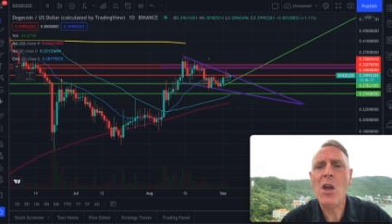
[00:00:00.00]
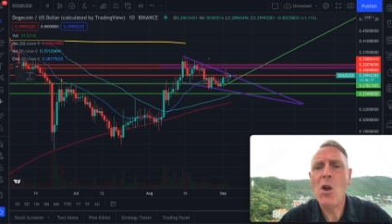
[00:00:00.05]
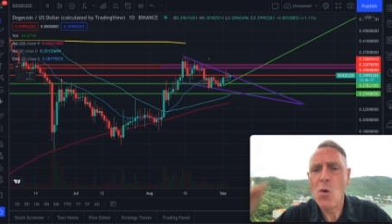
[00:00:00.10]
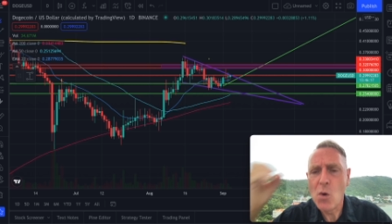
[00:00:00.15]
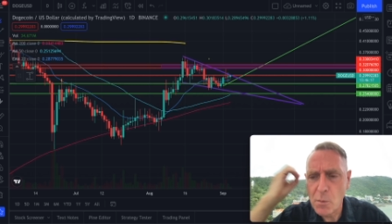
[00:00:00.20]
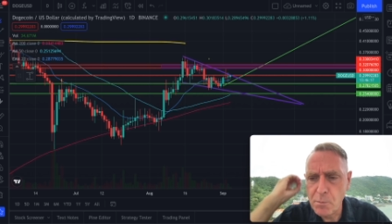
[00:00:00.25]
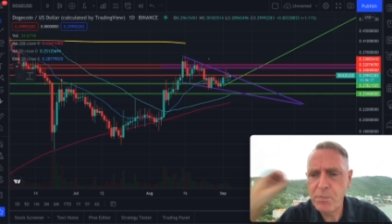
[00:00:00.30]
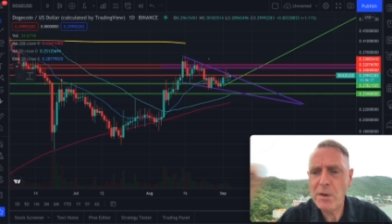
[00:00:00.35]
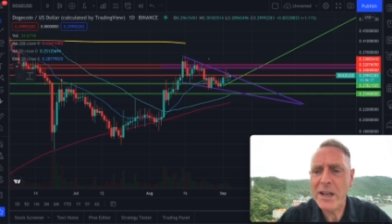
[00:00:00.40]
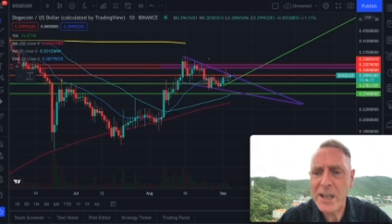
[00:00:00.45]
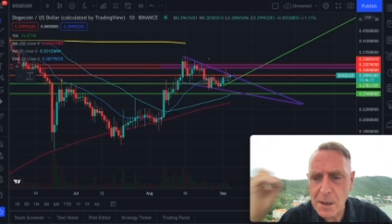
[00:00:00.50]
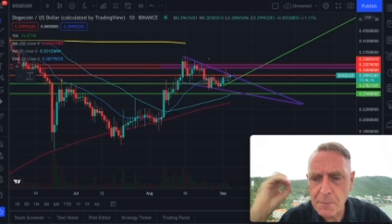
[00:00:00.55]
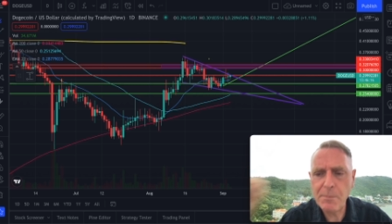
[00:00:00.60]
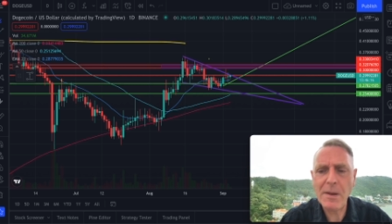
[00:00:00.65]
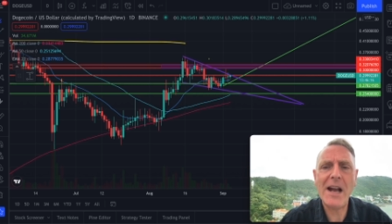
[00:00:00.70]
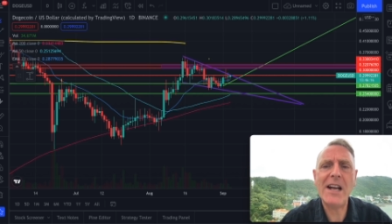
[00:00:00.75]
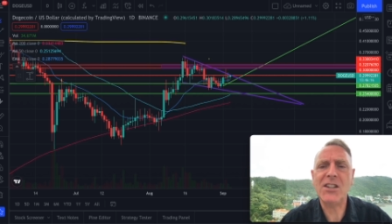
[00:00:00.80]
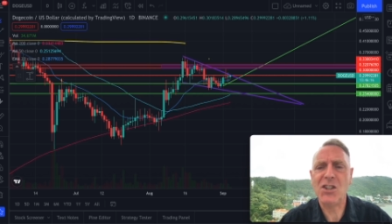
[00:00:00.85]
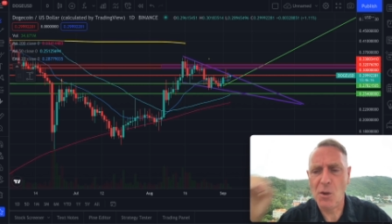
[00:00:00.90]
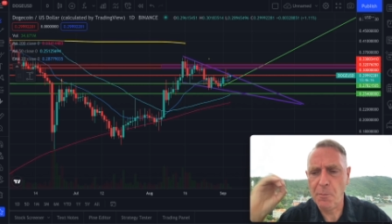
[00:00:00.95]
We're breaking
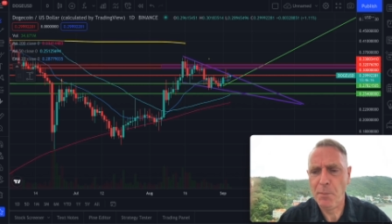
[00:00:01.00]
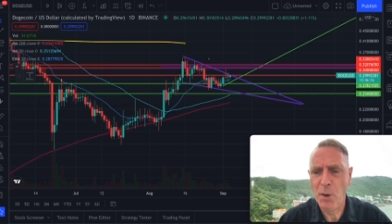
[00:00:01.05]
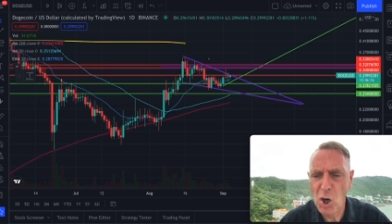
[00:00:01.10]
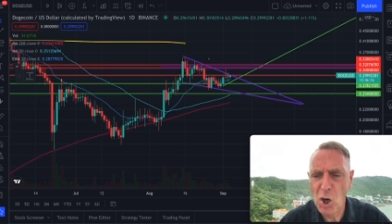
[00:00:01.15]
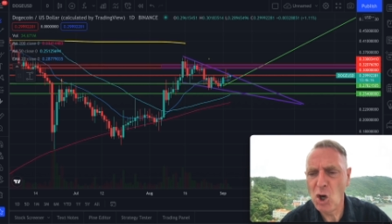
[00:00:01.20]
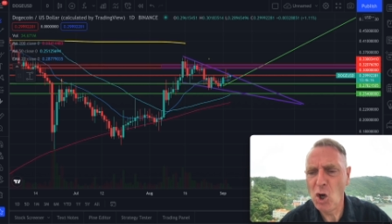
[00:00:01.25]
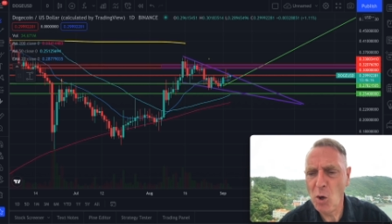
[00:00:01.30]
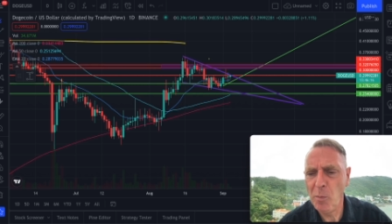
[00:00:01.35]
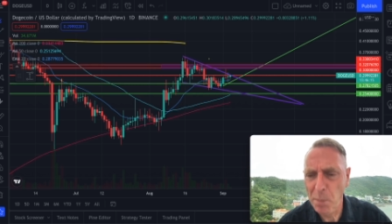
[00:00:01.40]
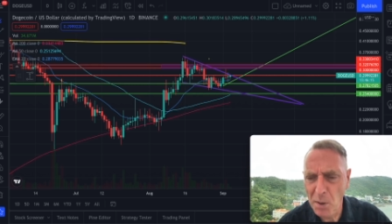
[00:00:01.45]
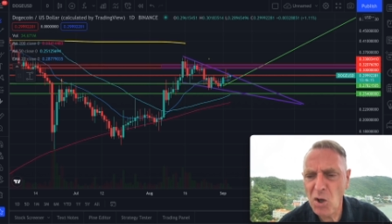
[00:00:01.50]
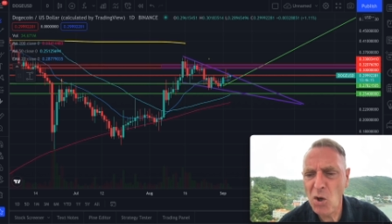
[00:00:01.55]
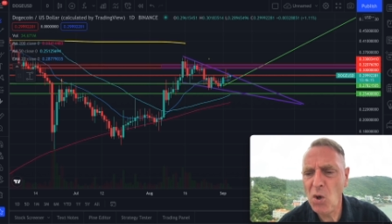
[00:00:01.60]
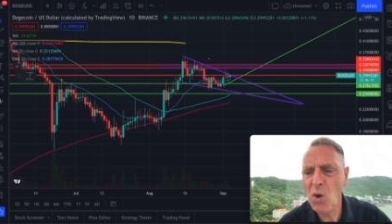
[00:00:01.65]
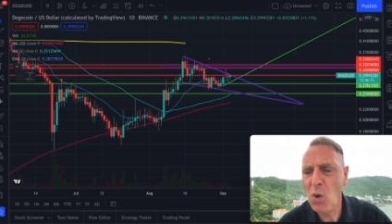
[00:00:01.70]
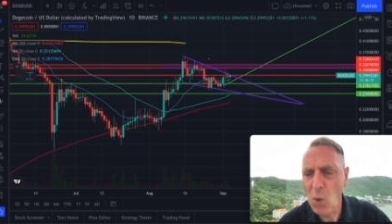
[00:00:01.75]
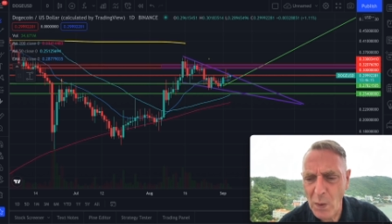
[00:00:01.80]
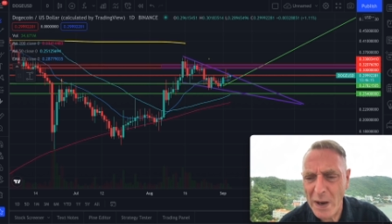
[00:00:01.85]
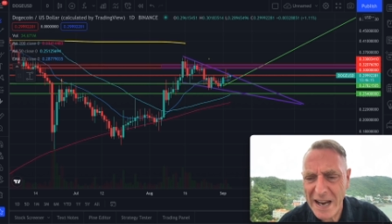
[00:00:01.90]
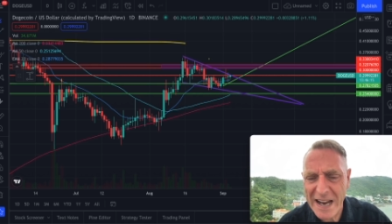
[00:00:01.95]
past the purple
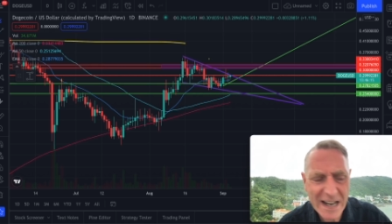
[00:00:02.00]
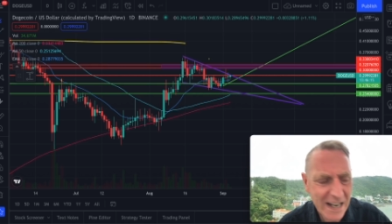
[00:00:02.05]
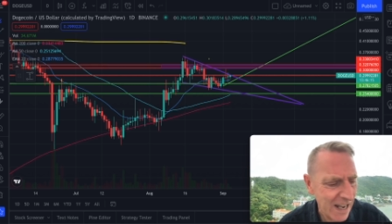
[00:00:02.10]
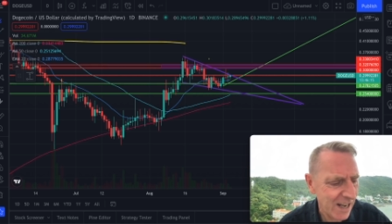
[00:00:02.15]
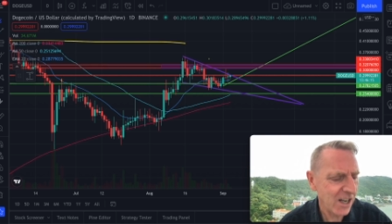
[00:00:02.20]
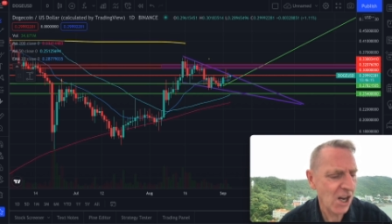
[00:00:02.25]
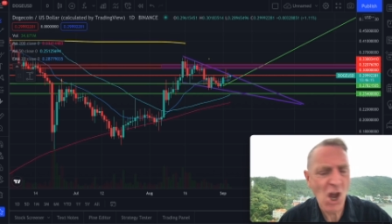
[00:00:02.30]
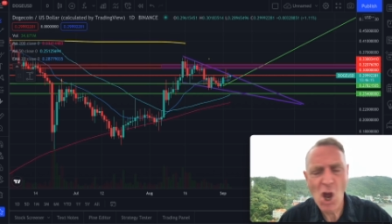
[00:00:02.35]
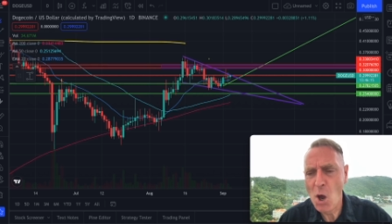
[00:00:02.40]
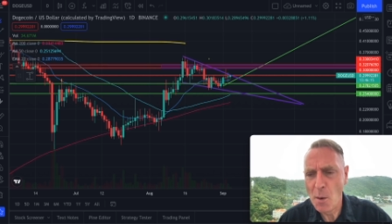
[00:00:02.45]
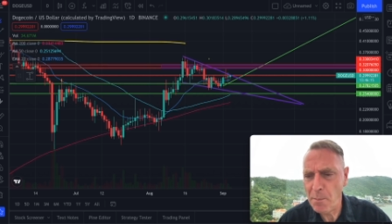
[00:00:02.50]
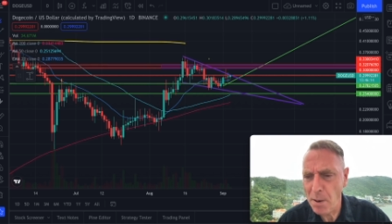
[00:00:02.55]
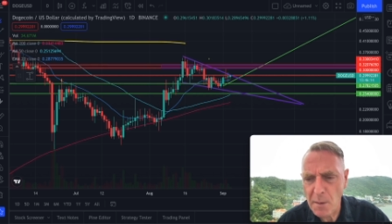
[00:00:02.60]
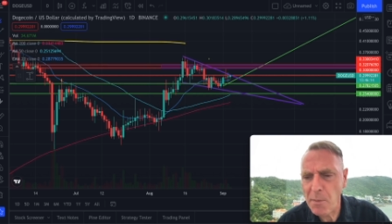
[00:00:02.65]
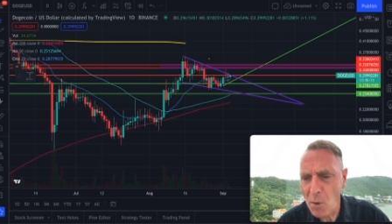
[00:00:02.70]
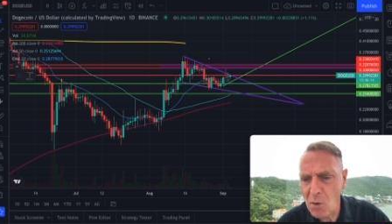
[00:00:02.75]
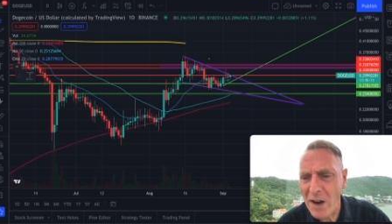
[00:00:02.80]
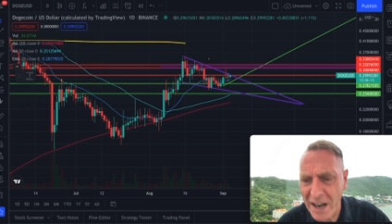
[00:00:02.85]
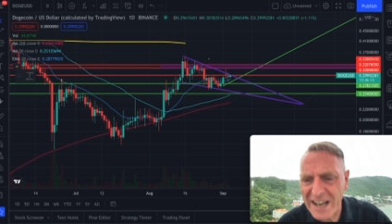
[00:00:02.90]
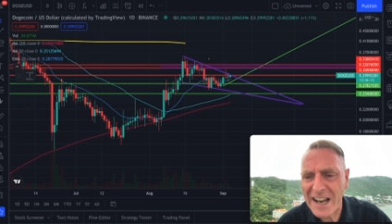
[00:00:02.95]
rain line,
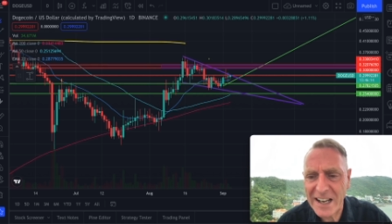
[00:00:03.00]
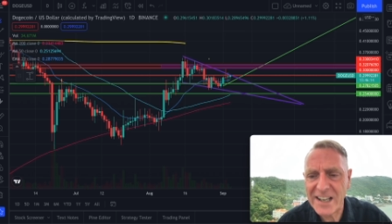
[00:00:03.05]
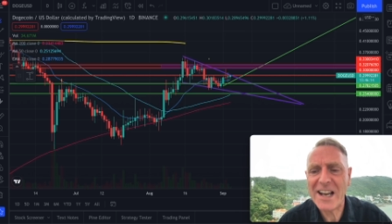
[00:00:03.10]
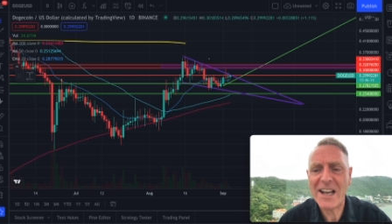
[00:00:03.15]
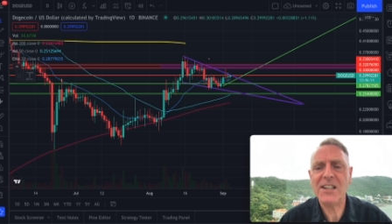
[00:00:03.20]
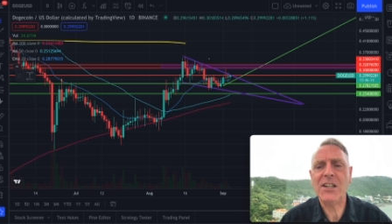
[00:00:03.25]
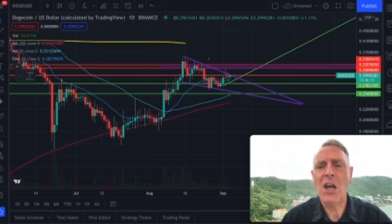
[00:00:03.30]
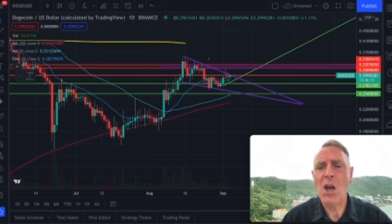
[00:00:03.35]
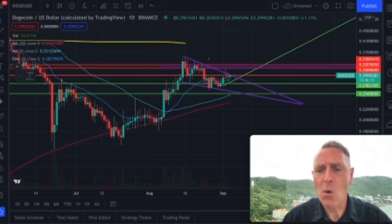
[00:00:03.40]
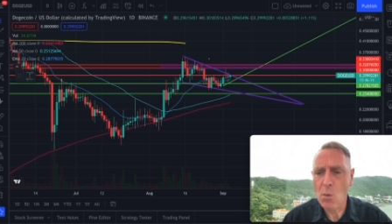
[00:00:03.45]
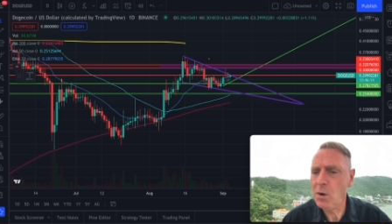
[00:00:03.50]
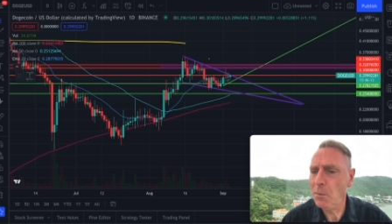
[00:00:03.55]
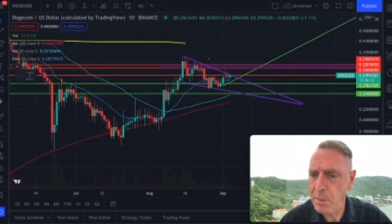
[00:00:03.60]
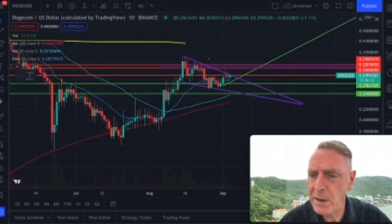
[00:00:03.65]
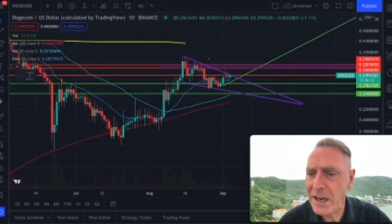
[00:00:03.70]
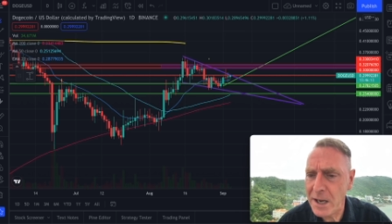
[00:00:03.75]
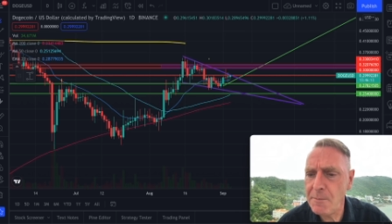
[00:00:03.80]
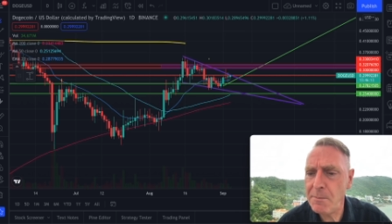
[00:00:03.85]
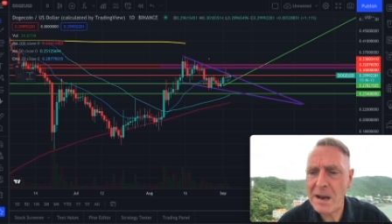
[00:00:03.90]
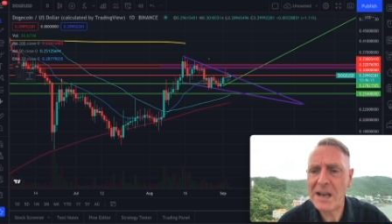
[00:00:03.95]
guys. We're
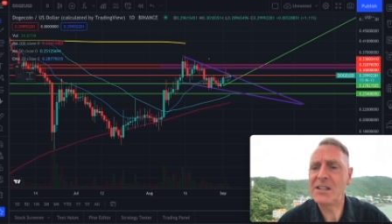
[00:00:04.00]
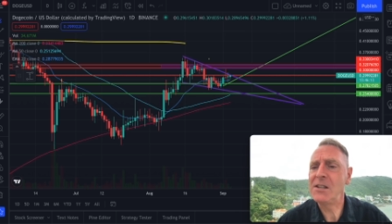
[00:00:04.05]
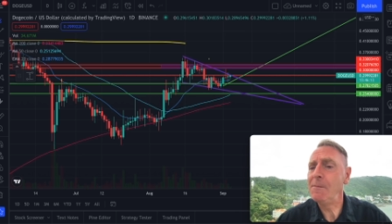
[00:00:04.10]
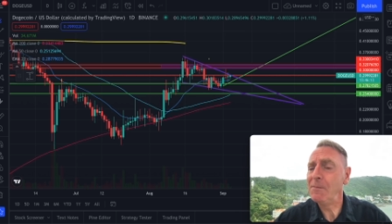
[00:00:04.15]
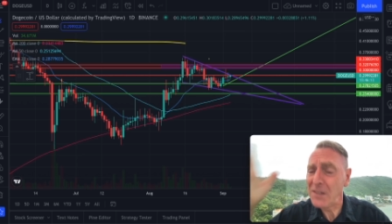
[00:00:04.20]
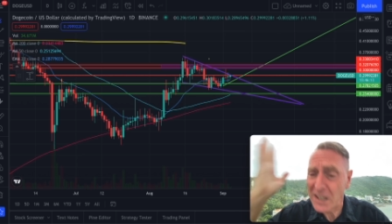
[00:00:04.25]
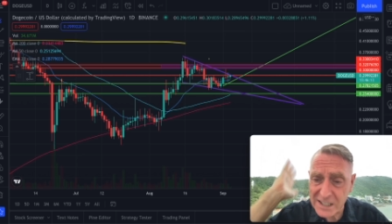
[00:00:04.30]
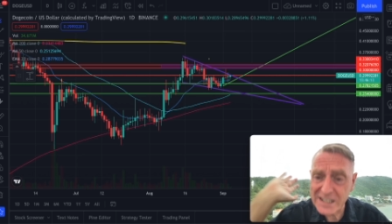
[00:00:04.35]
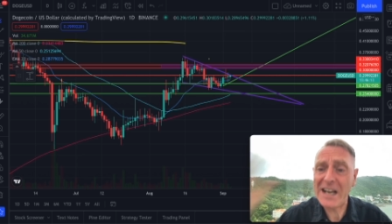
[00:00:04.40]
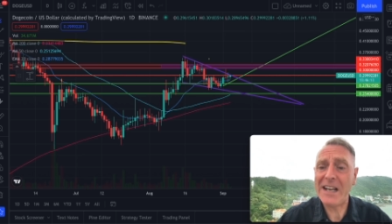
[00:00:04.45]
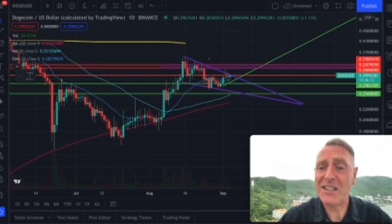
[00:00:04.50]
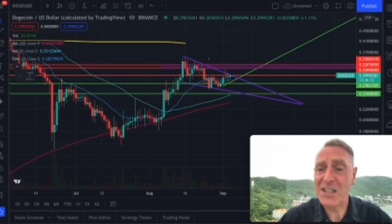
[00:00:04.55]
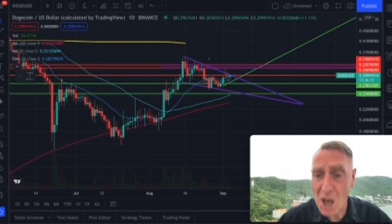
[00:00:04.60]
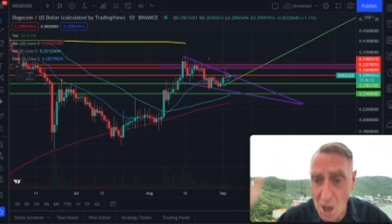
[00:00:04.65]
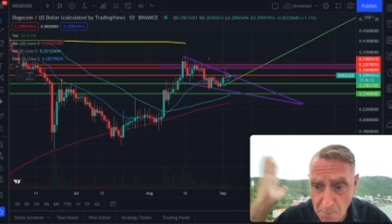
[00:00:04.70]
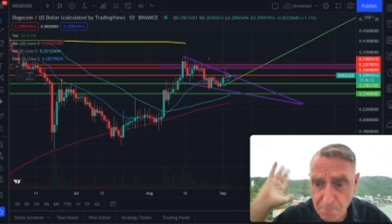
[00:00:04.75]
breaking past, guys.